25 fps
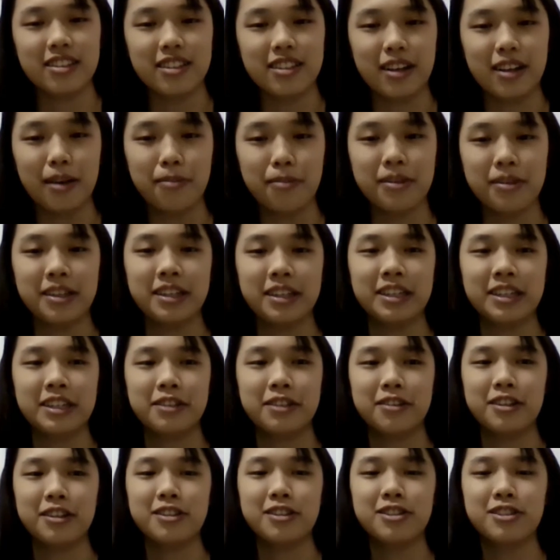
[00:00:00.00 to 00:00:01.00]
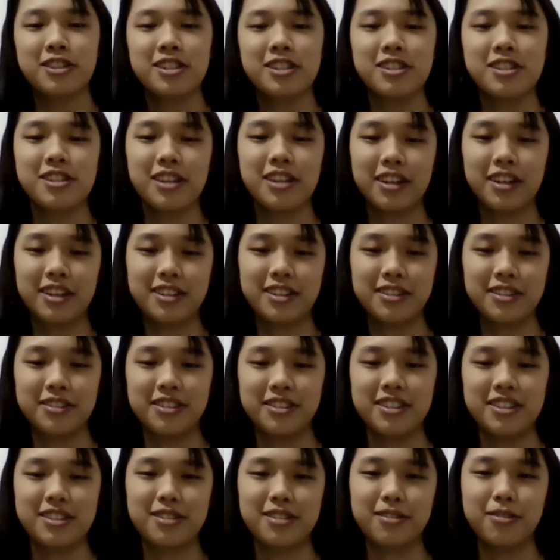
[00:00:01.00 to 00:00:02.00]
I'm in Kranji
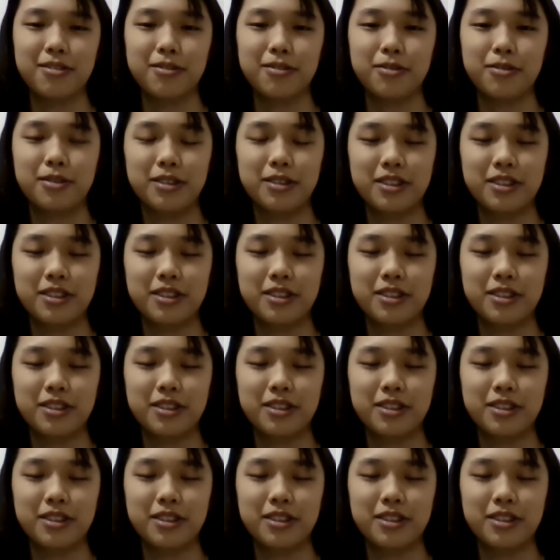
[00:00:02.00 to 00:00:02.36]
Secondary School.